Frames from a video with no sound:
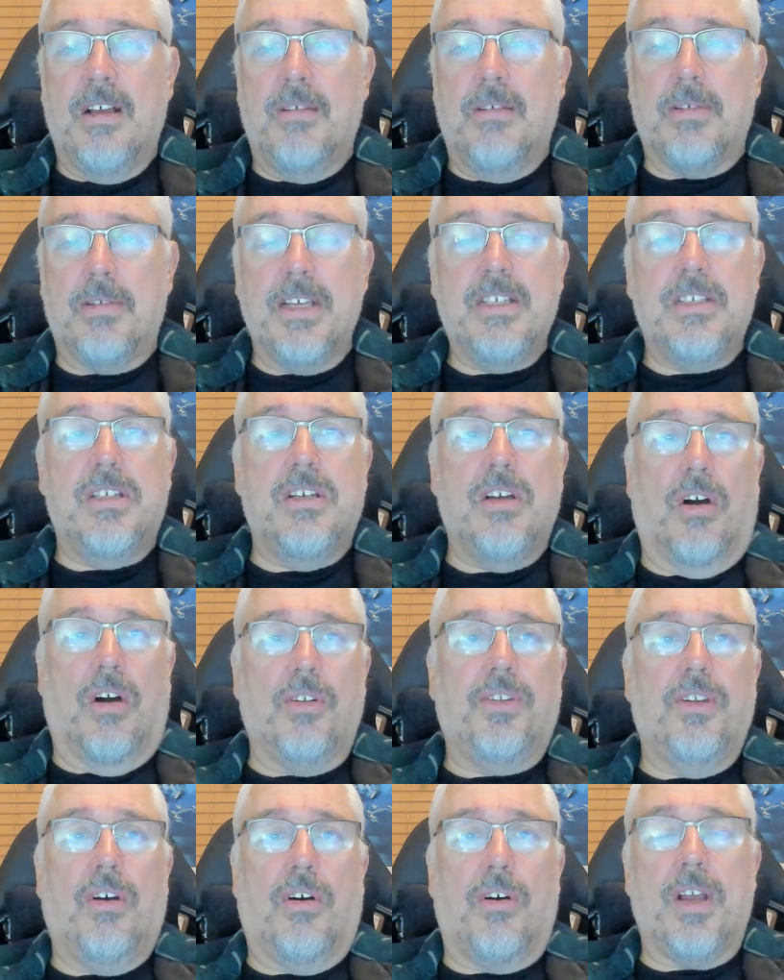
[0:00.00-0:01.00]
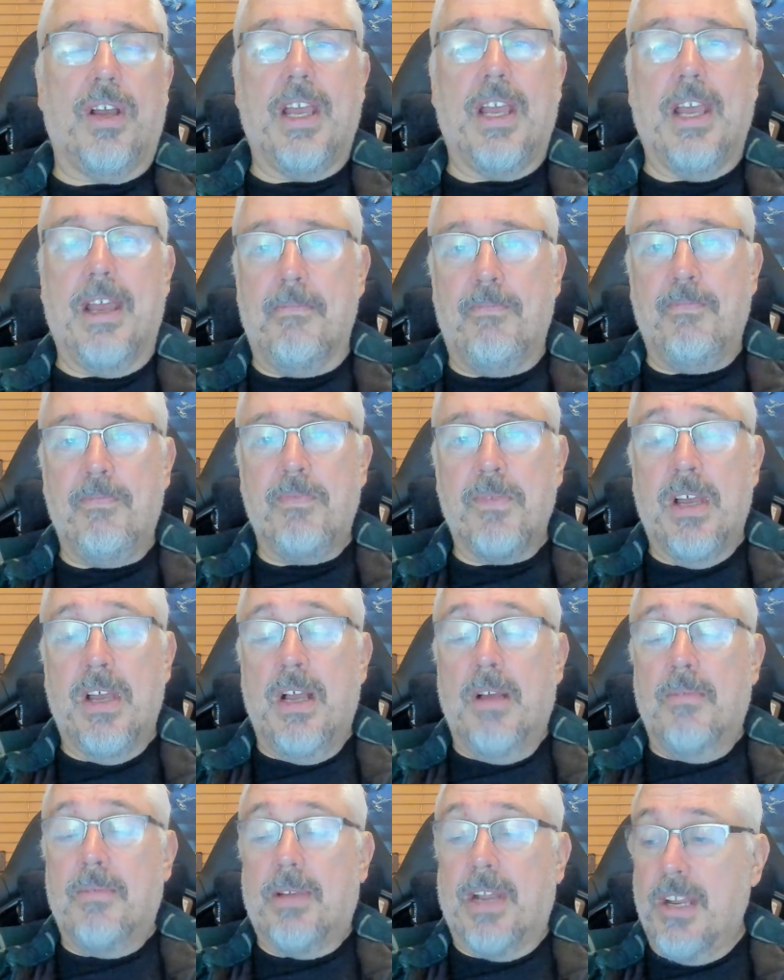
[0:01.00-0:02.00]
Please God, not him.
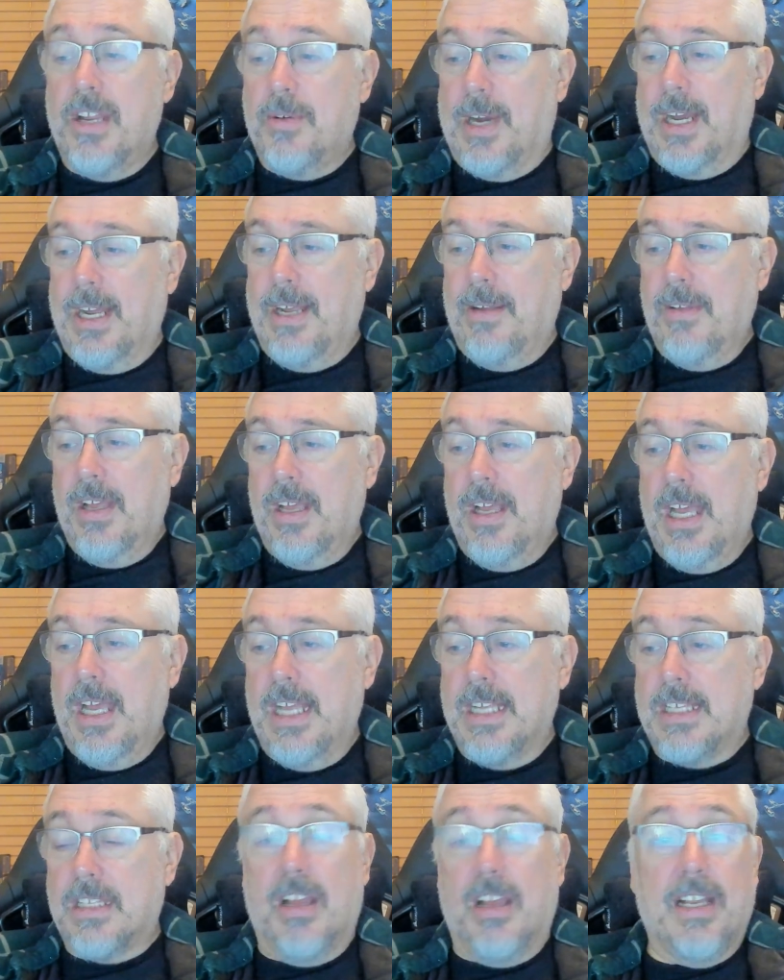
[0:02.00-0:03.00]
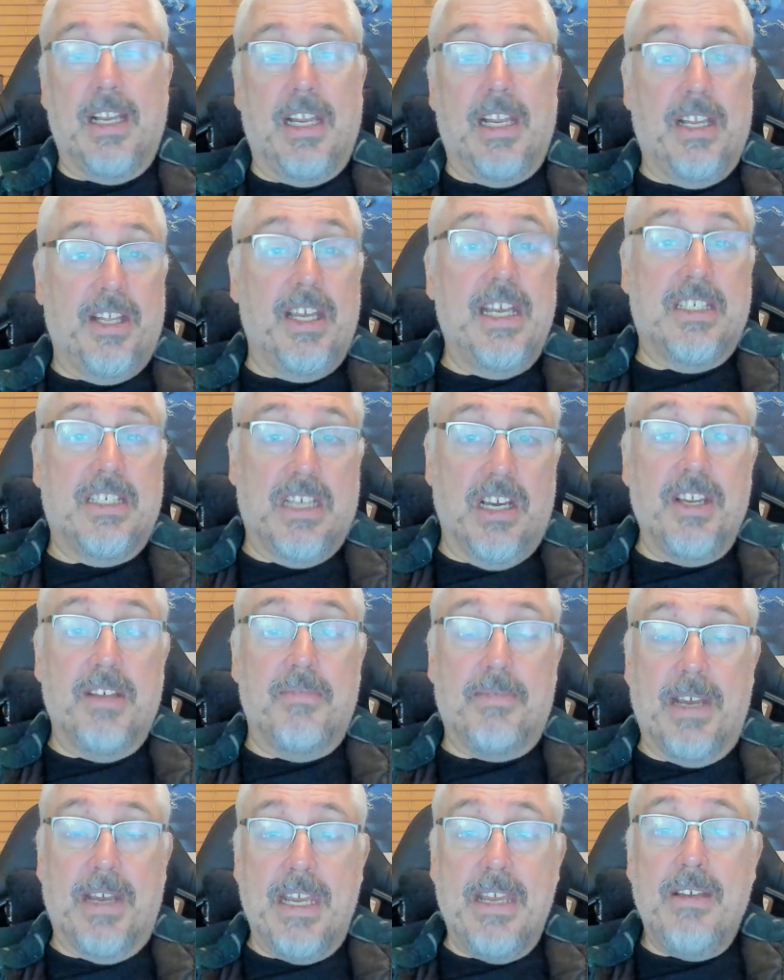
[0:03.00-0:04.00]
But anyway, it's likely that he's going to
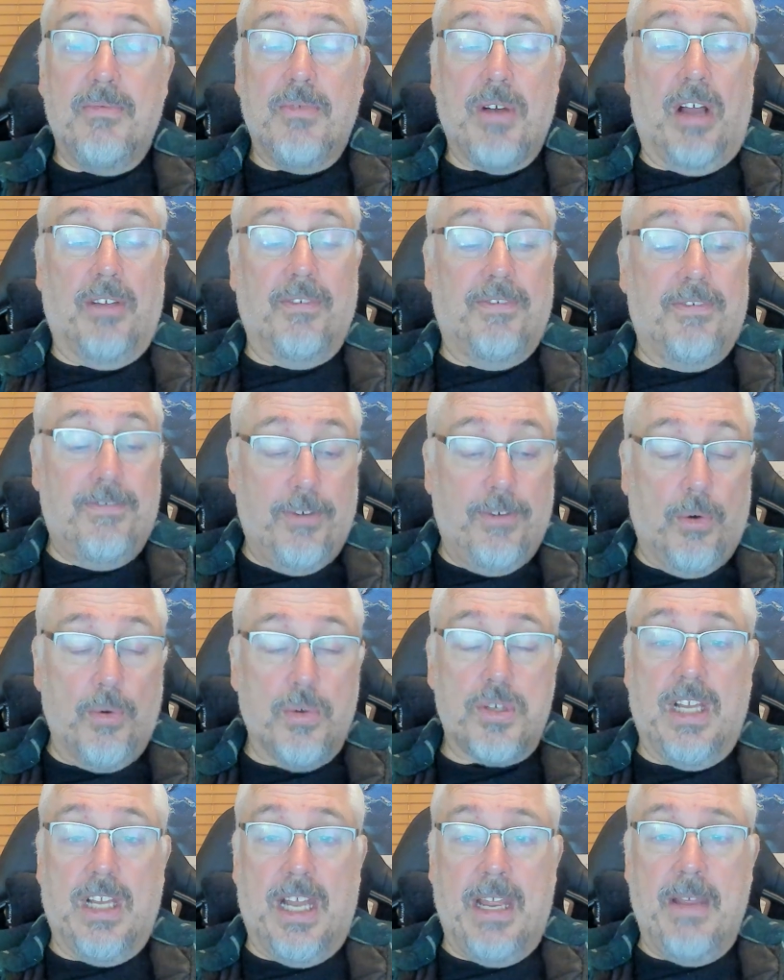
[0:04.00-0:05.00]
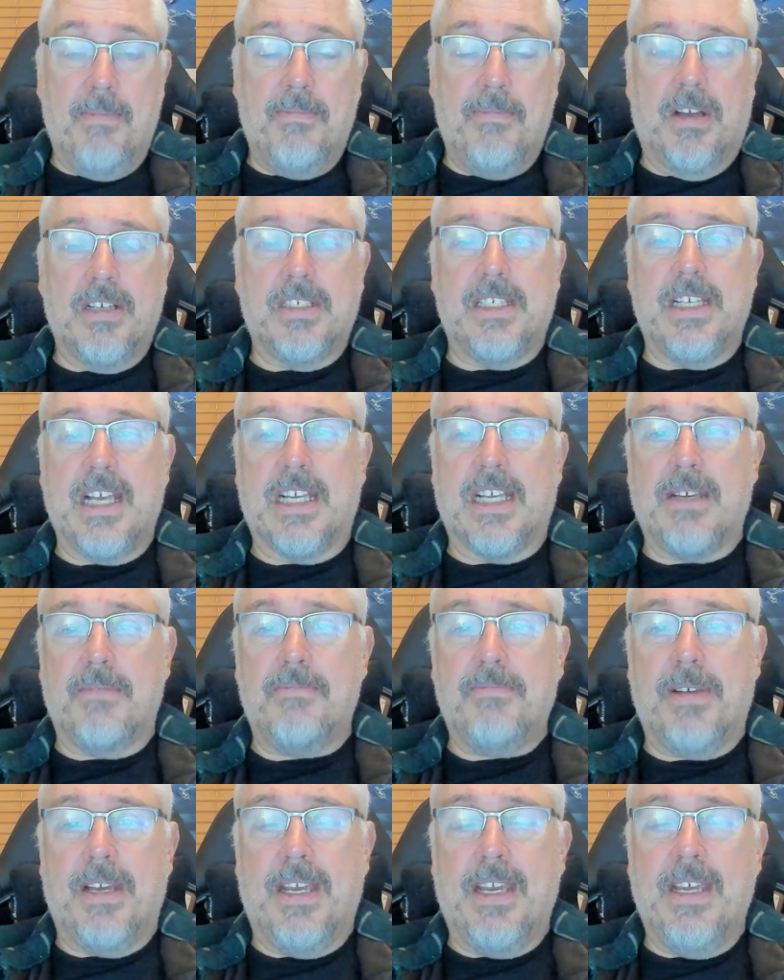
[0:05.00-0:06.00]
be. Unfortunately, because the
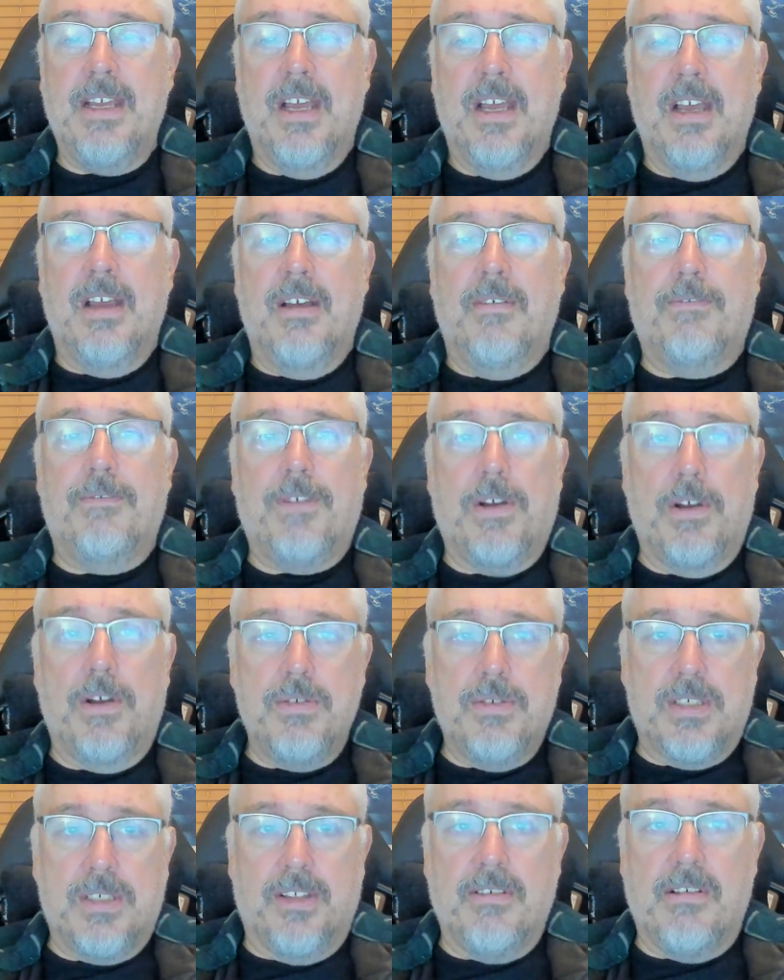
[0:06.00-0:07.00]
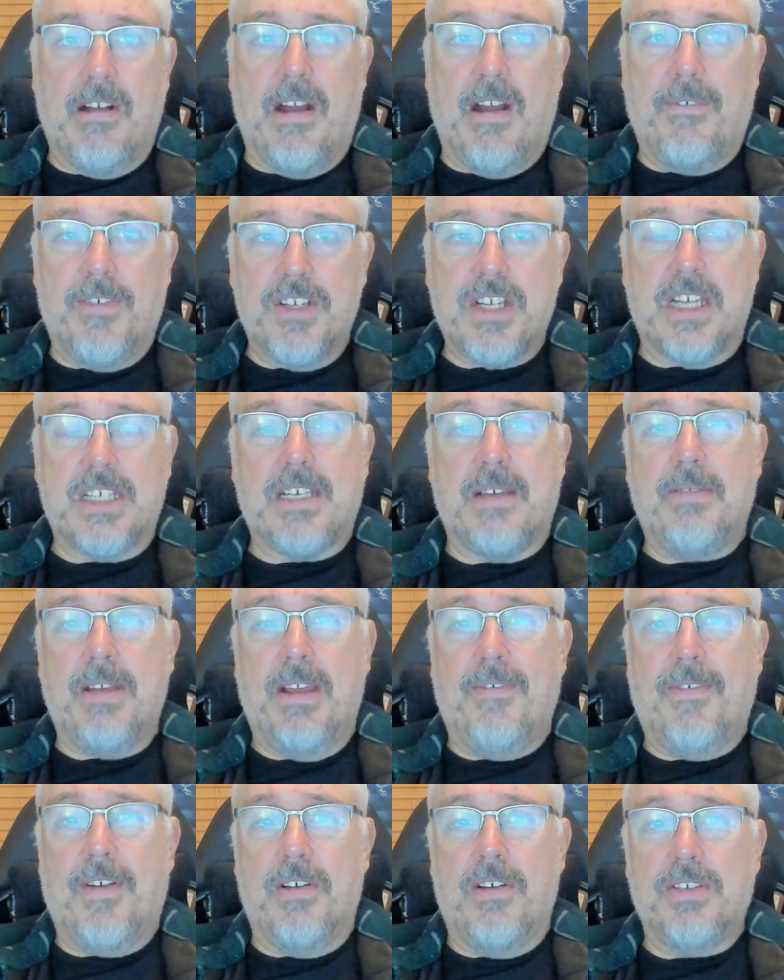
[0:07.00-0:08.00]
SNP voter, your average SNP
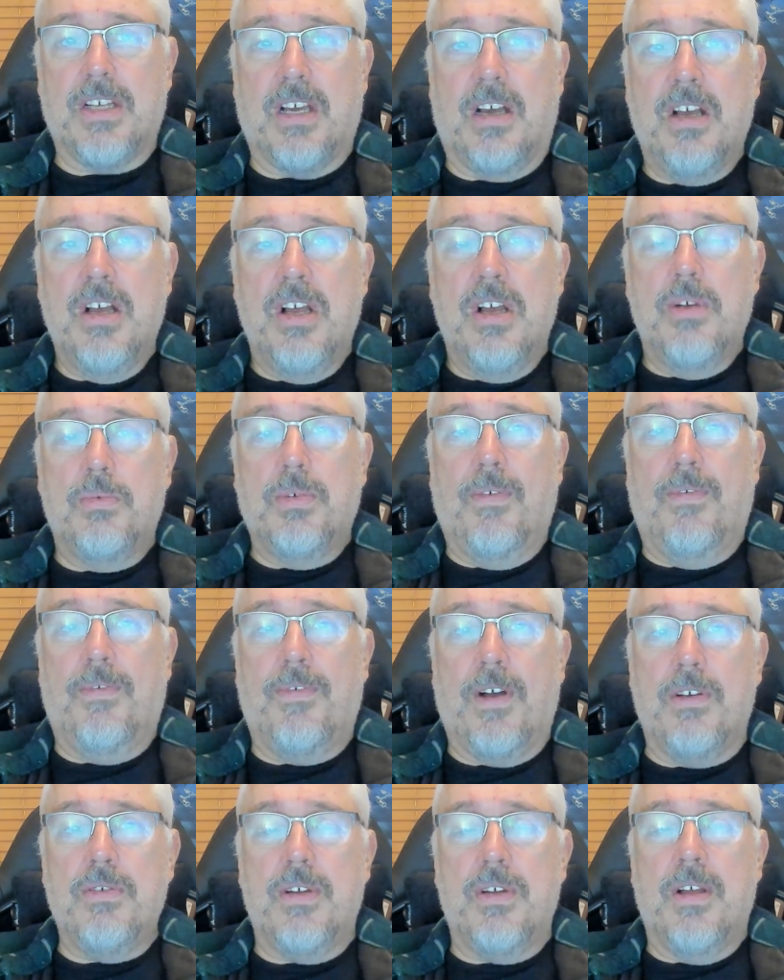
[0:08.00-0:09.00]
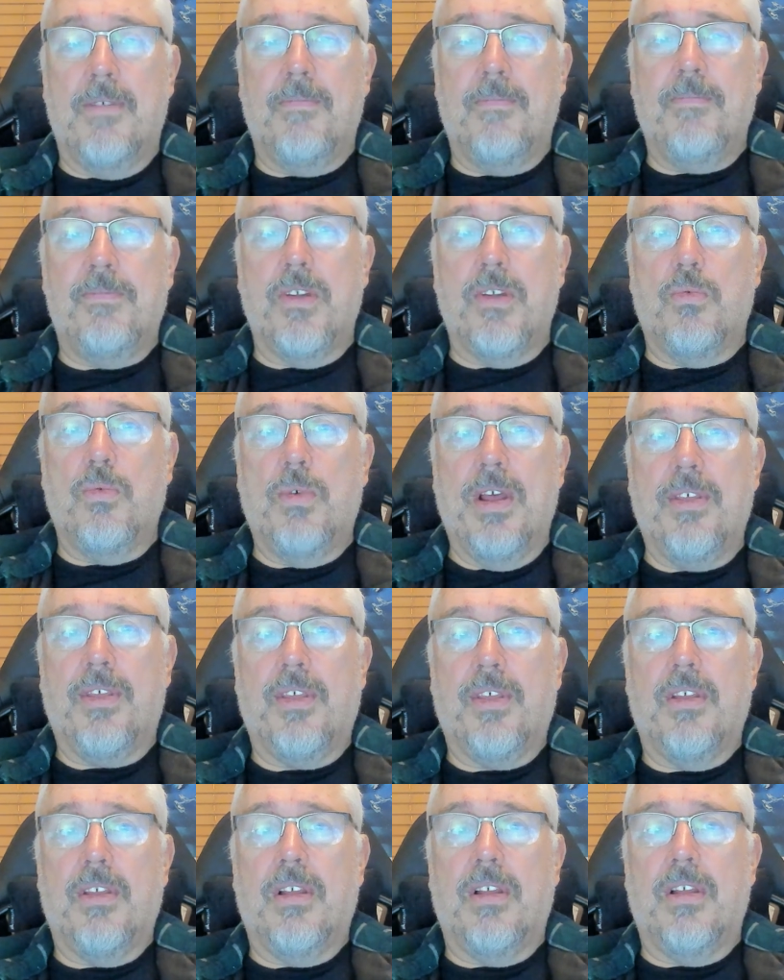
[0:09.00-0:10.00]
voter, will vote
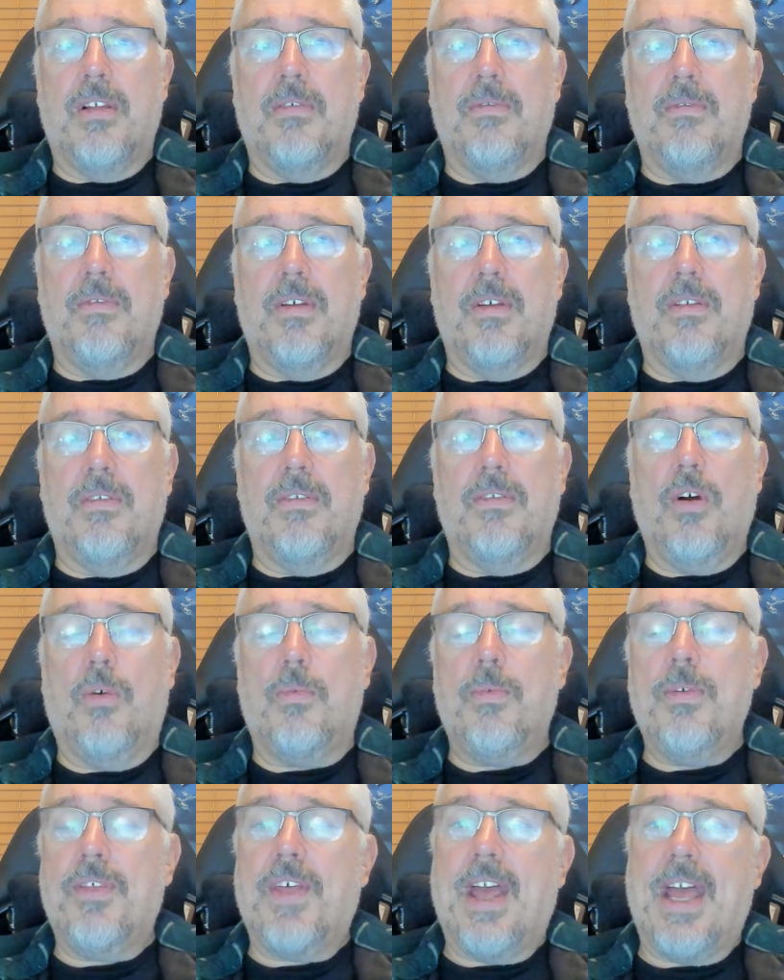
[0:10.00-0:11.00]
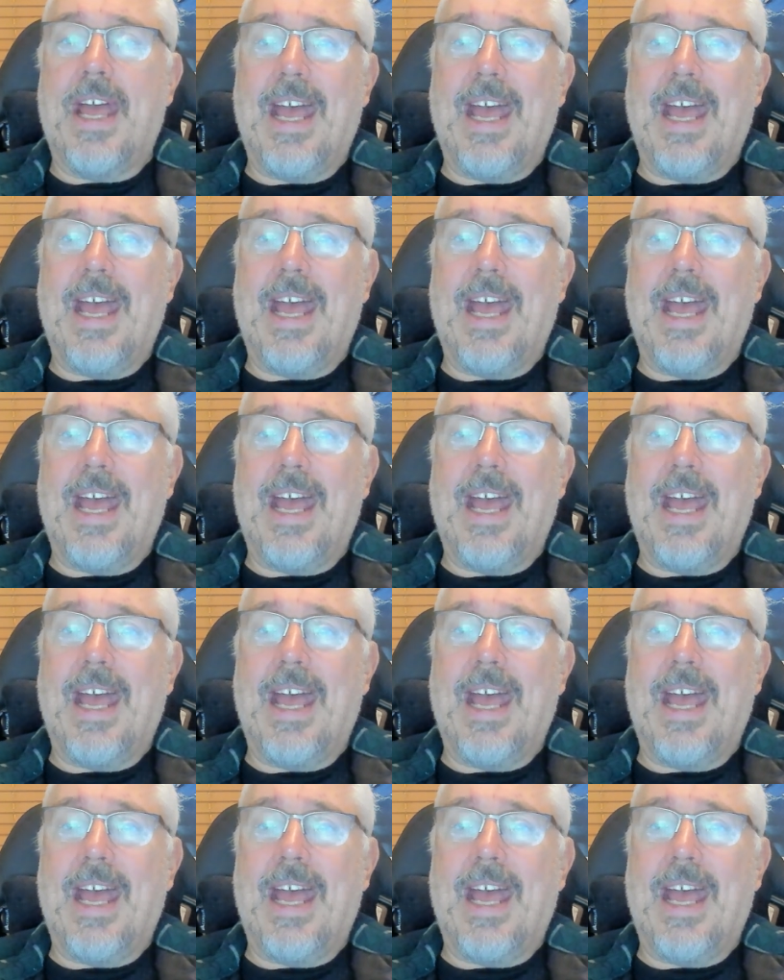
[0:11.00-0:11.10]
with not with their